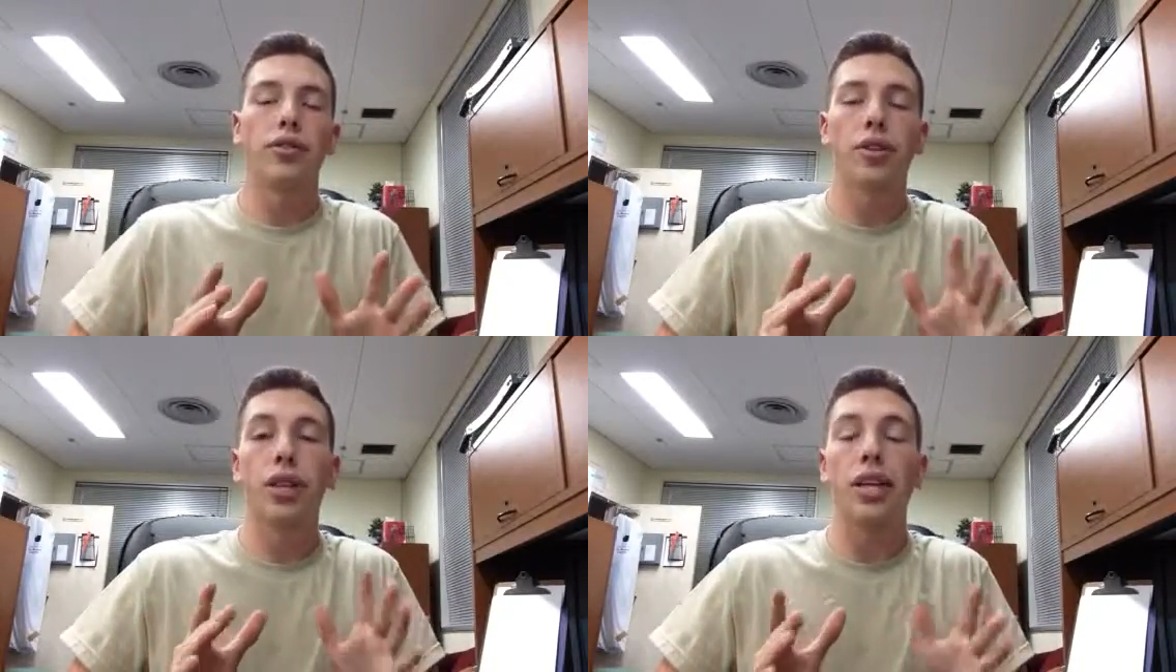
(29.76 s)

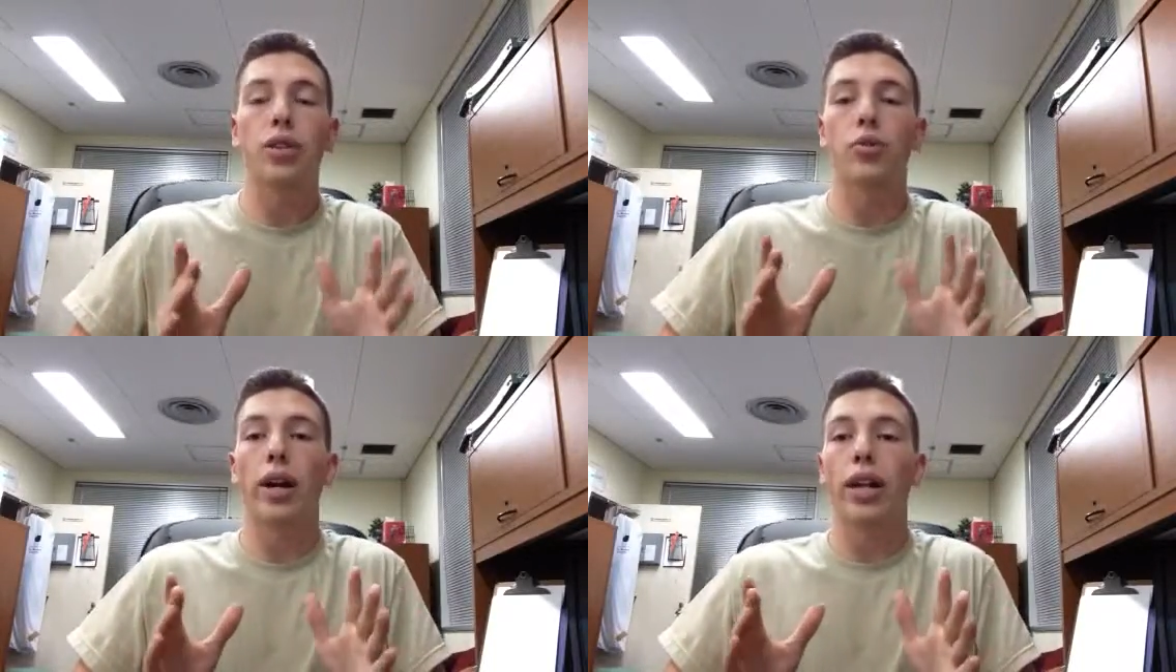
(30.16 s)
the
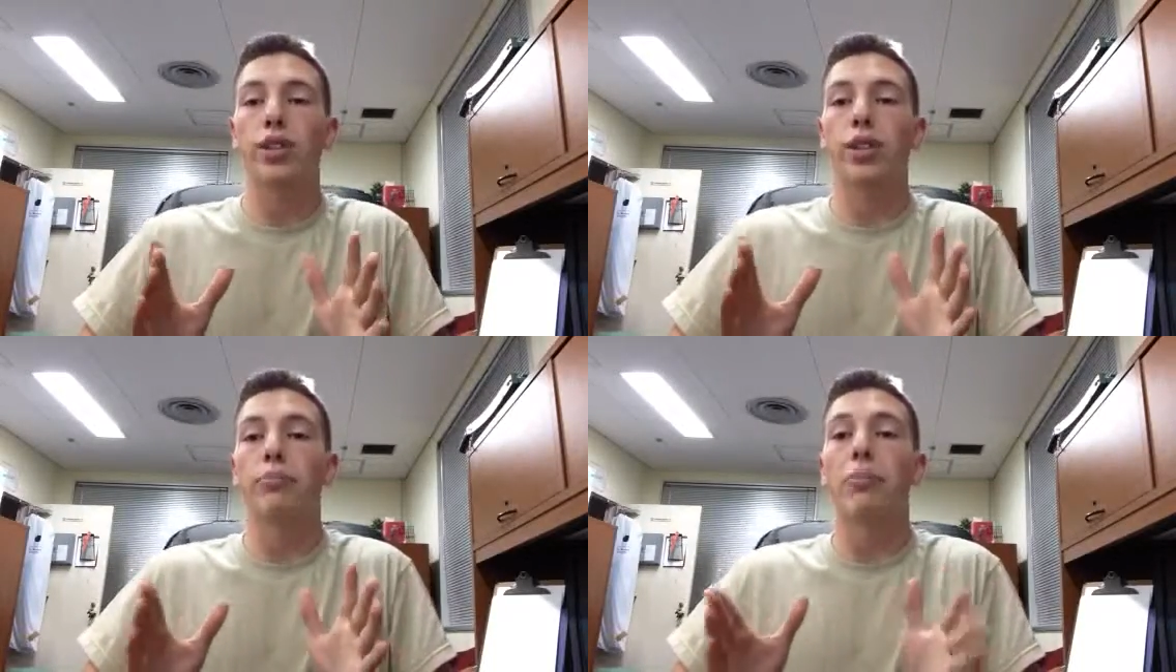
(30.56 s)
days were
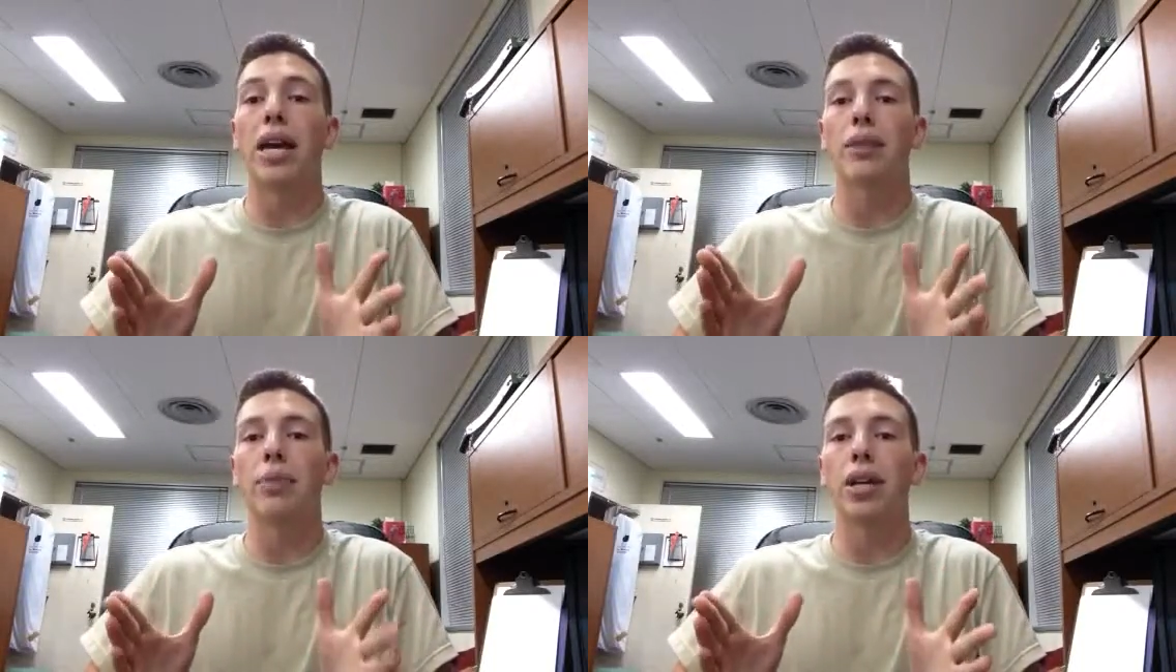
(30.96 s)
actually
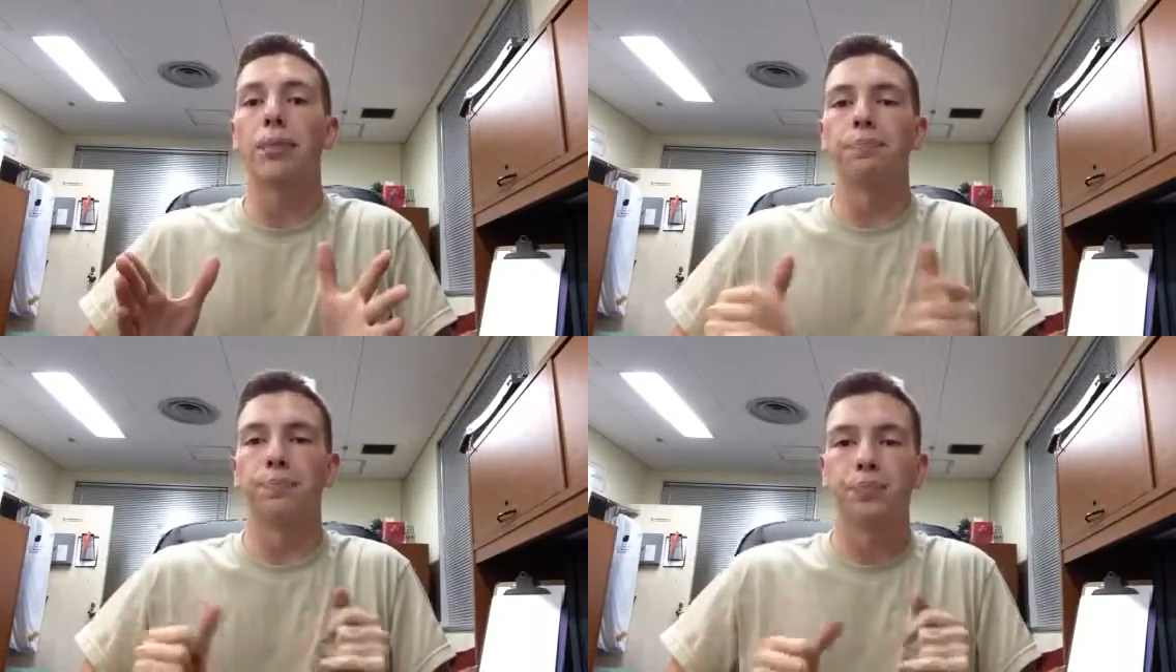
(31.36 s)

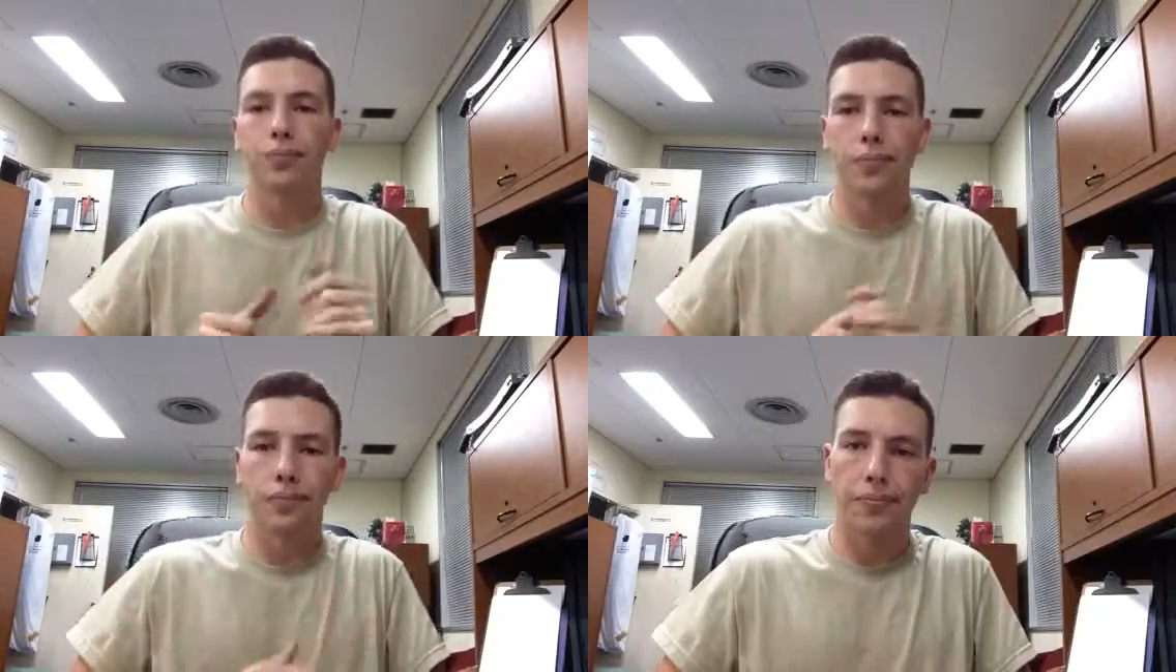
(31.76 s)
man-made.
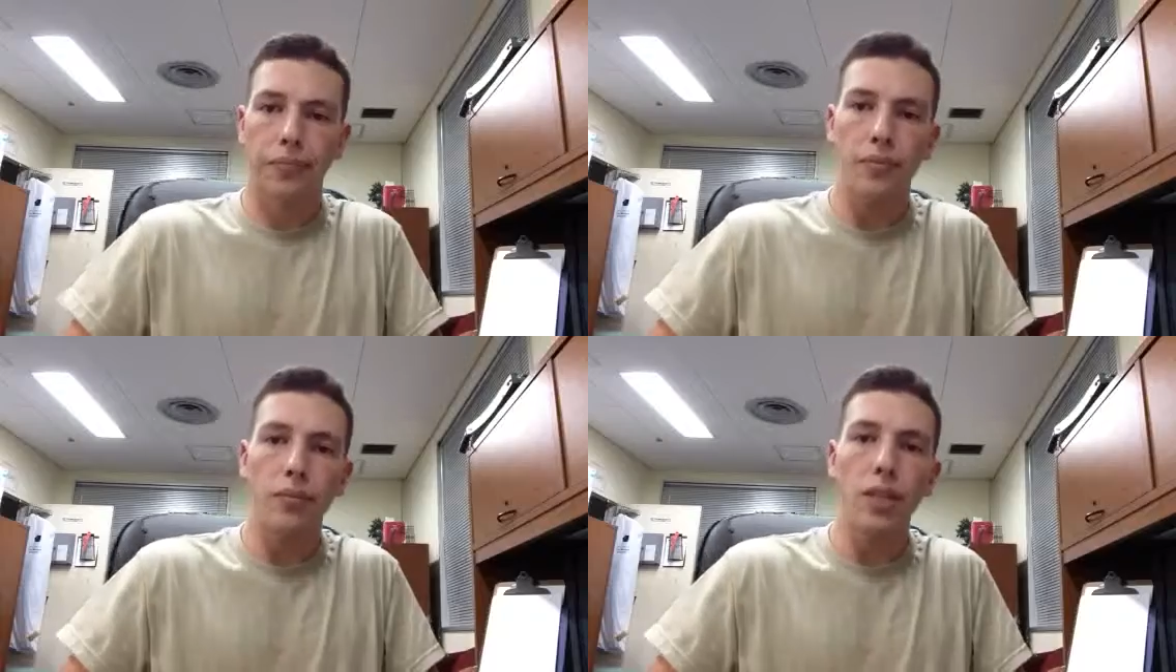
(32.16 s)

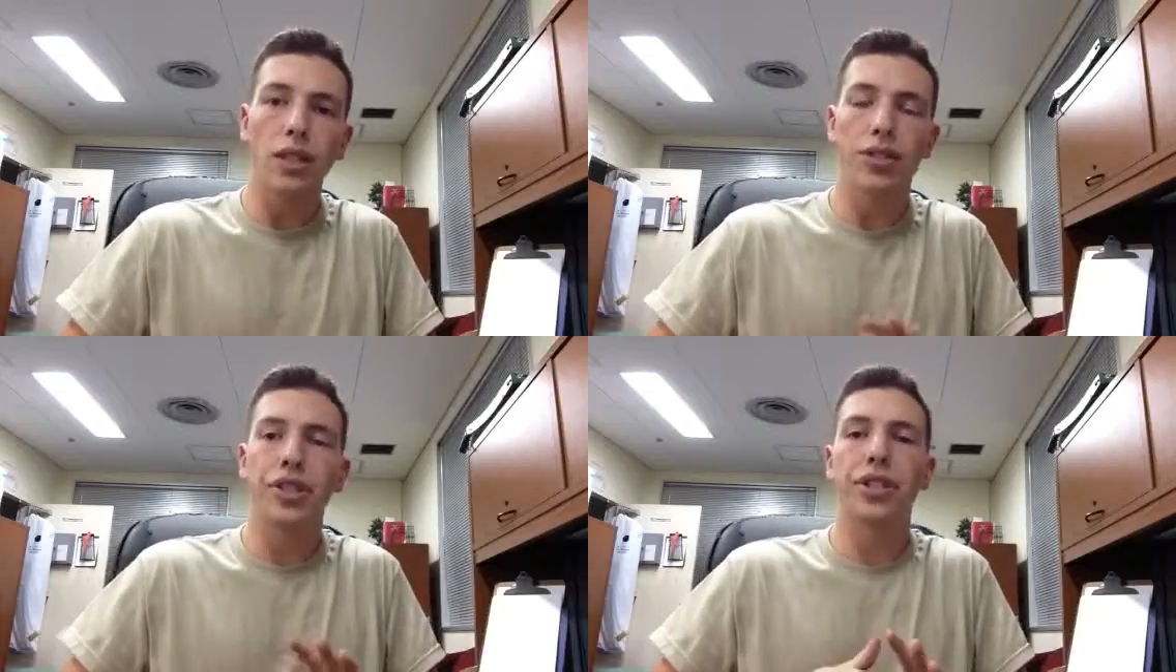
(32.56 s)

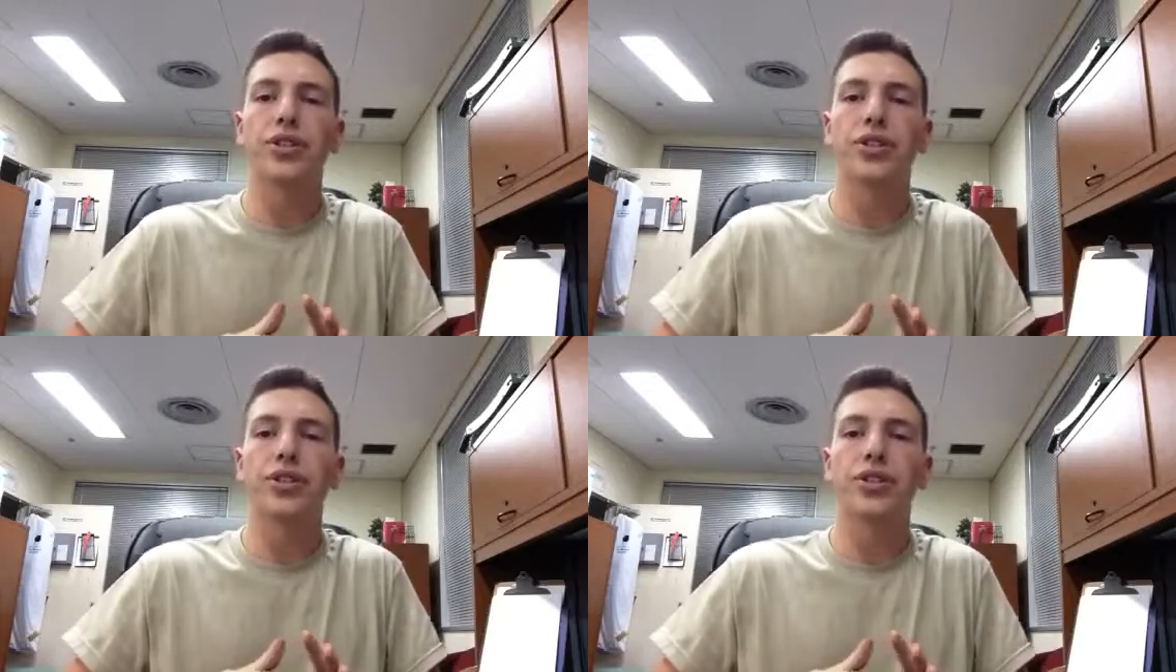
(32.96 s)
See,